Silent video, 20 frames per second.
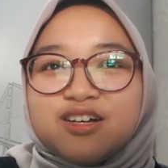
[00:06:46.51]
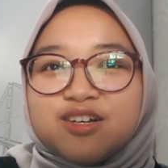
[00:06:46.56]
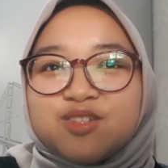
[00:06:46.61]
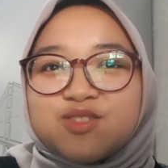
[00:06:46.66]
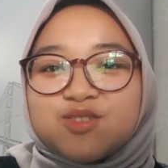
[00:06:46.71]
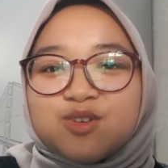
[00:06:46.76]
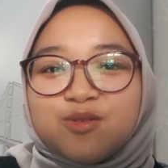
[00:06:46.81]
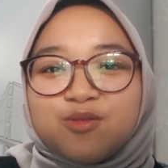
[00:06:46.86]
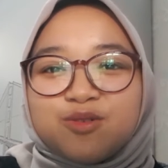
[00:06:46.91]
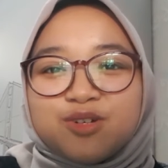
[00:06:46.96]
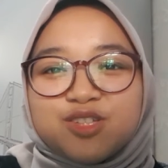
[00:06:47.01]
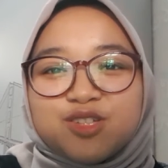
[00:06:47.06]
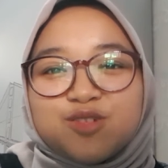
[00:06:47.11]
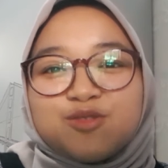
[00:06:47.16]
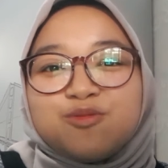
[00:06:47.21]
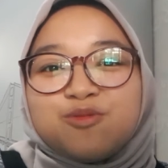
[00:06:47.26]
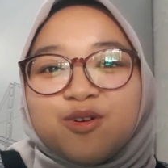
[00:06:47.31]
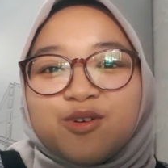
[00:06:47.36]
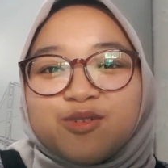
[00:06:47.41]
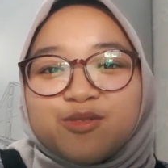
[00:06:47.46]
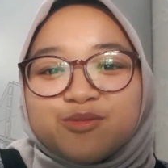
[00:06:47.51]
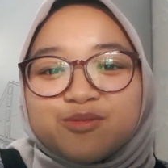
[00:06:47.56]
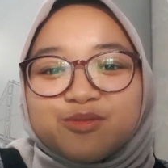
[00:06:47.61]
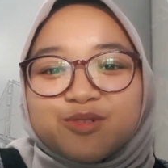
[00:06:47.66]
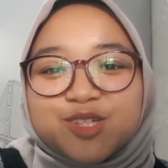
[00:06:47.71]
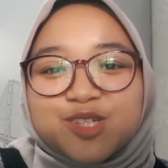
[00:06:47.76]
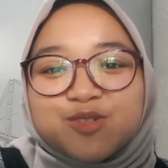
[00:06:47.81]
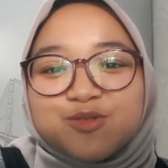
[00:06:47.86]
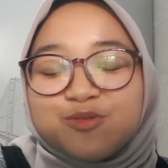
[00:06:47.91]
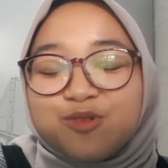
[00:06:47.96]
So you
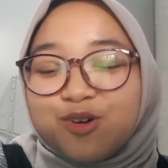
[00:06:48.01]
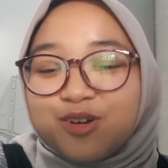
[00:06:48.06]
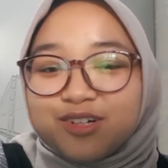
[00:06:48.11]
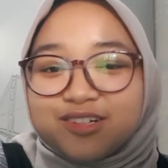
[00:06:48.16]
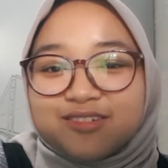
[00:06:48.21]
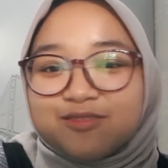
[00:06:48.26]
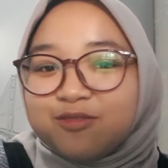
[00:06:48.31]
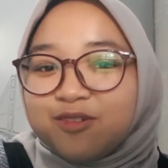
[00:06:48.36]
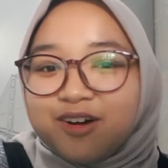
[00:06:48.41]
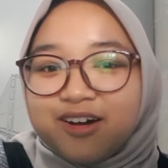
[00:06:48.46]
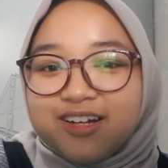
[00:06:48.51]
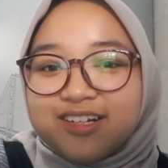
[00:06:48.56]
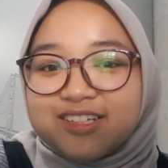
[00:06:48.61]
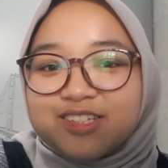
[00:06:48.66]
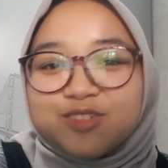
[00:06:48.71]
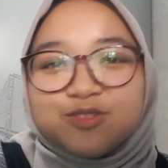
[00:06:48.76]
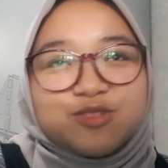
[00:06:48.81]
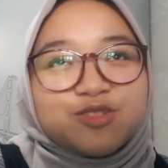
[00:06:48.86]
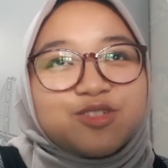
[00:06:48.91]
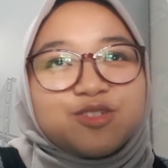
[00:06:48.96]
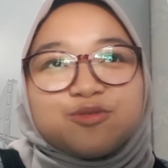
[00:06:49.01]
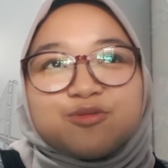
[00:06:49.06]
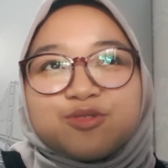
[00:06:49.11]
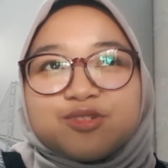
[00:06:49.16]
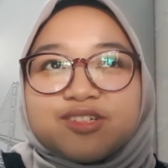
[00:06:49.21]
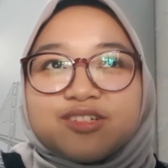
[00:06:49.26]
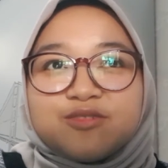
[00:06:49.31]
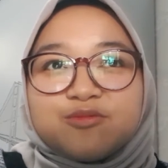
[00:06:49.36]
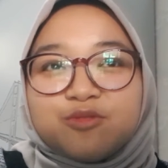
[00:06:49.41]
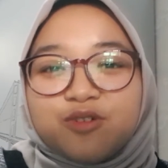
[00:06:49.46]
wouldn't
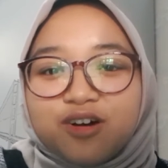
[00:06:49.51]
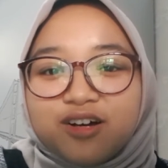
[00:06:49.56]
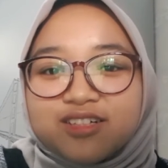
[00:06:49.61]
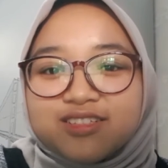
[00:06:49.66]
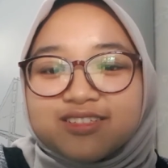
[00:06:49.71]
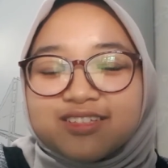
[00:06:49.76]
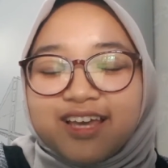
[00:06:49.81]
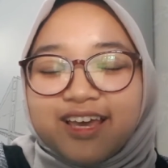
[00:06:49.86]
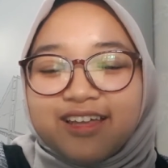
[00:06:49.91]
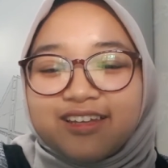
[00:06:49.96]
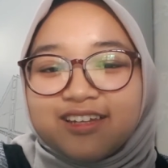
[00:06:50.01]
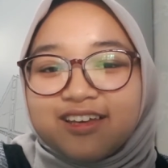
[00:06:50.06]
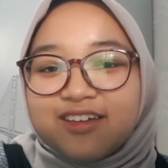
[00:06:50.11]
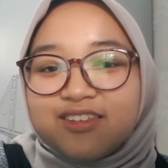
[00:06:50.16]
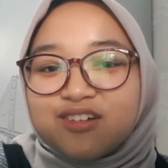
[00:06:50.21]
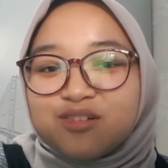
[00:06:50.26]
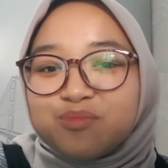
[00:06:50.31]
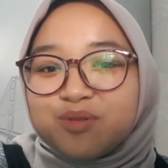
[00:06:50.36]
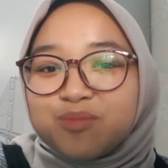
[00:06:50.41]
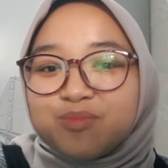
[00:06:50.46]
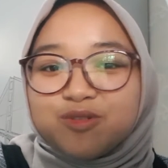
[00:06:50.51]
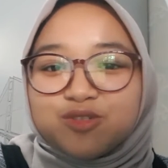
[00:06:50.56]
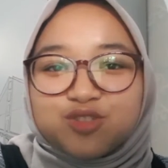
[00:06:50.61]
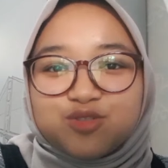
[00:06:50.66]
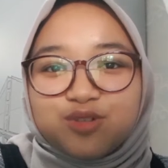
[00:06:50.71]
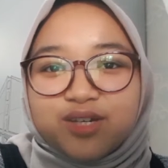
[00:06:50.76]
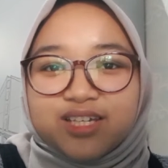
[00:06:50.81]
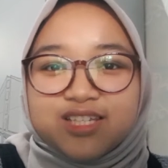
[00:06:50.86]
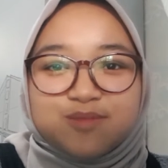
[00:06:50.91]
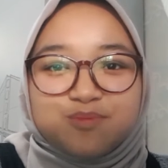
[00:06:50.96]
want any other people to
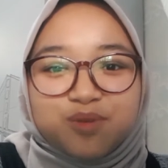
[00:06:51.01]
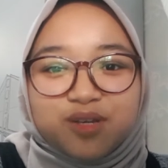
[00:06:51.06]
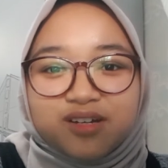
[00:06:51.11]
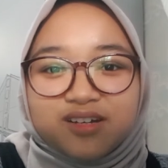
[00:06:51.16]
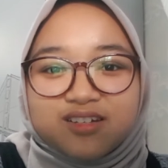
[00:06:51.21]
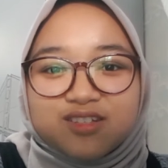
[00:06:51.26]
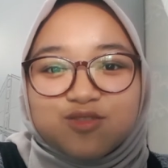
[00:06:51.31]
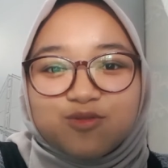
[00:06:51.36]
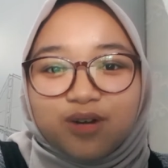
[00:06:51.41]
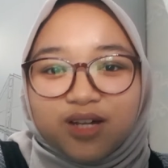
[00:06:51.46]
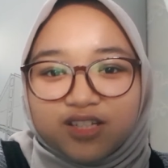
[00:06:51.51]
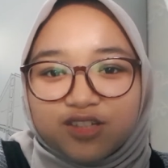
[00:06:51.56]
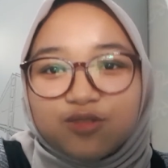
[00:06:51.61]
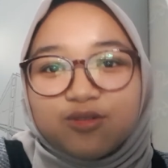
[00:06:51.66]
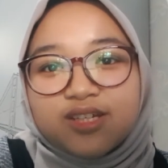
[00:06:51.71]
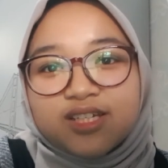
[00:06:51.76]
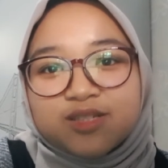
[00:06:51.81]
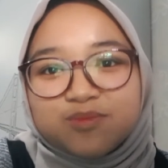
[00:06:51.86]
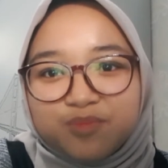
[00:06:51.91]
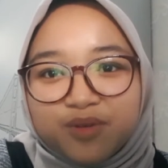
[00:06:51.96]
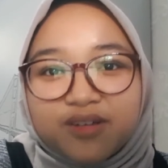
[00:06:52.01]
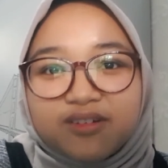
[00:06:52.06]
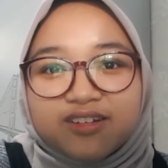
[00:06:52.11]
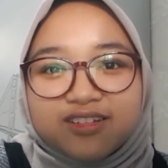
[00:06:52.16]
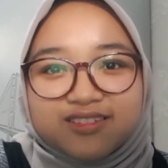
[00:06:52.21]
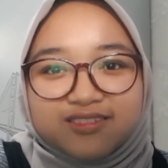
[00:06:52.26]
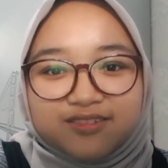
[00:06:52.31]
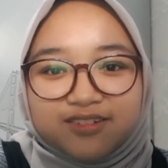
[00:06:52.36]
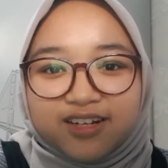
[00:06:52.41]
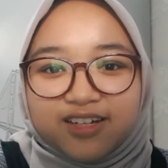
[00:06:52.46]
experience what you
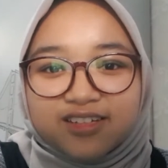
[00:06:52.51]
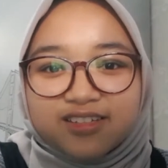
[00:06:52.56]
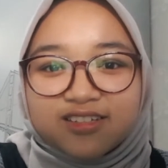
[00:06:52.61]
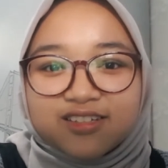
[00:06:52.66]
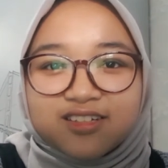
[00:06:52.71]
experience, right?